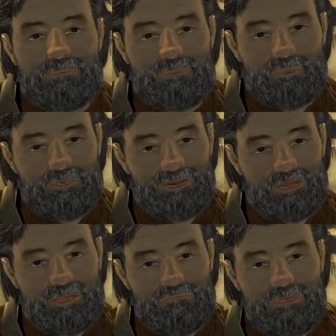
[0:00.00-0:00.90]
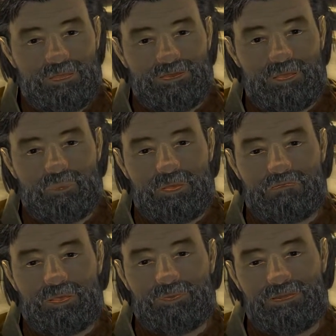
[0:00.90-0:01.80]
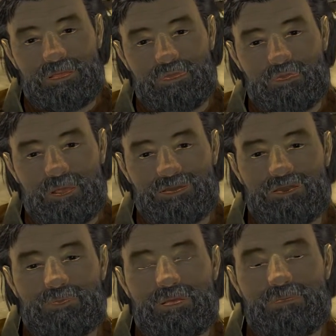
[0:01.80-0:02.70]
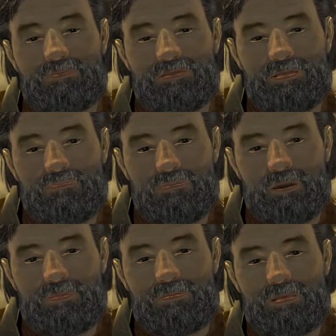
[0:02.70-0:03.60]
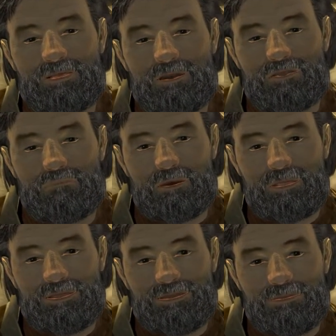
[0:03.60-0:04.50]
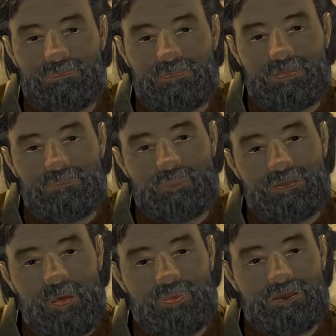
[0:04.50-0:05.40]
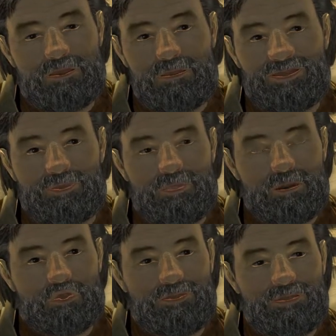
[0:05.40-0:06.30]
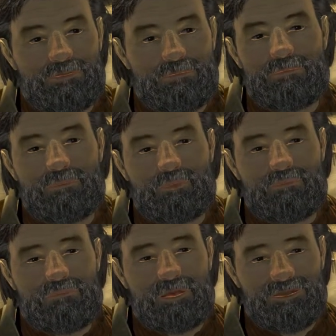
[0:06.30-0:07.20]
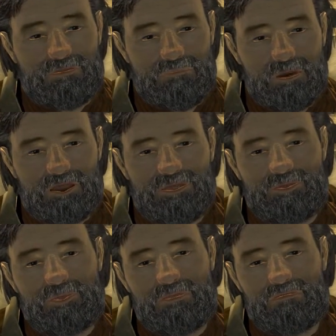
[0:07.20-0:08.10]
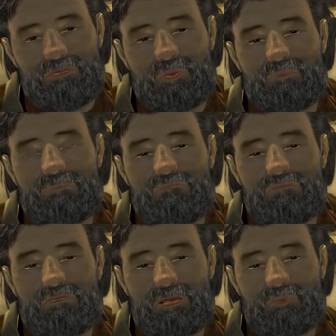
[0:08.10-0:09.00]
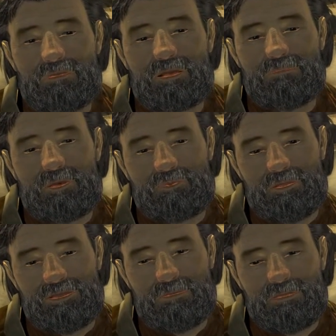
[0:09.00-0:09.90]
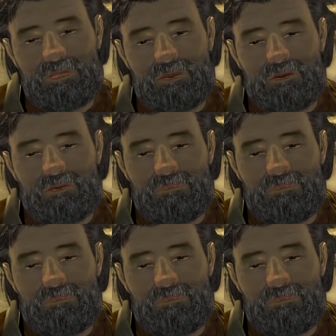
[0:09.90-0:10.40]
Word got back to one of our stations that raiders had been attacking the place. I went out with six rangers. We must have been on the trail for a week before we got to Rattletail.